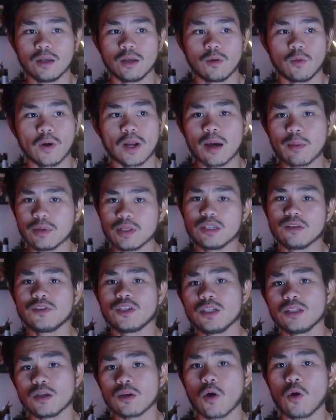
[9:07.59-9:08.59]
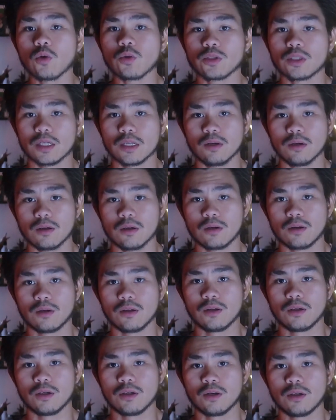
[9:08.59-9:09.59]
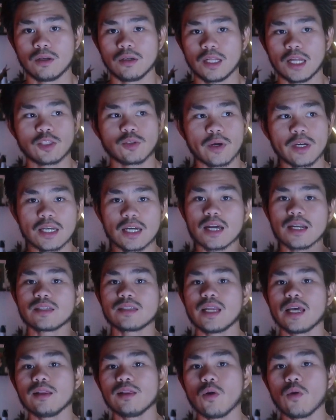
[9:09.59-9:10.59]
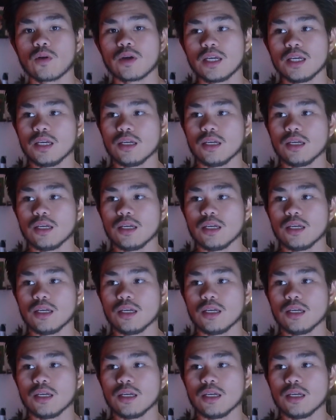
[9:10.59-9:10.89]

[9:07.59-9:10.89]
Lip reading: What happens if she's a gold digger? That's why you gotta stay low-key.